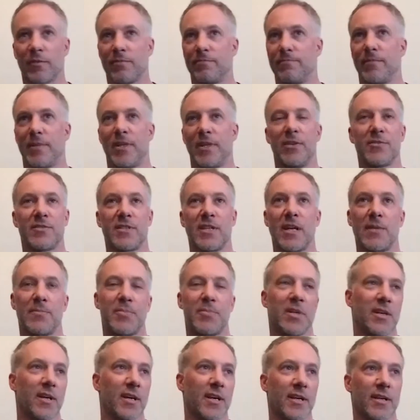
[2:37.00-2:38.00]
here's an
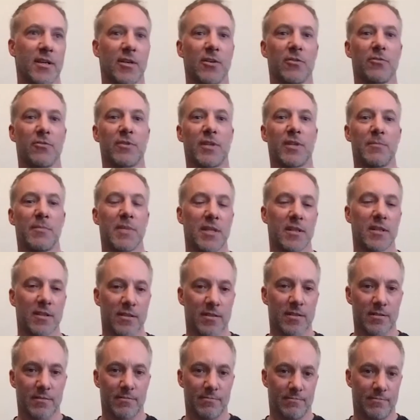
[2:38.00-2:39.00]
API, go give me
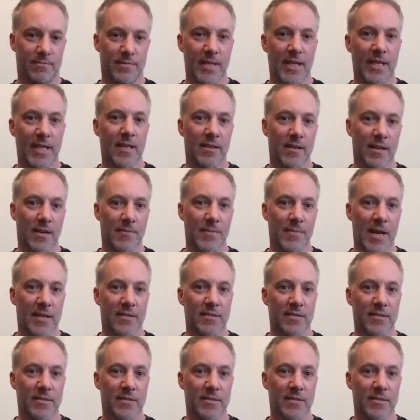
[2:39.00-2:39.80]
this data that I'm asking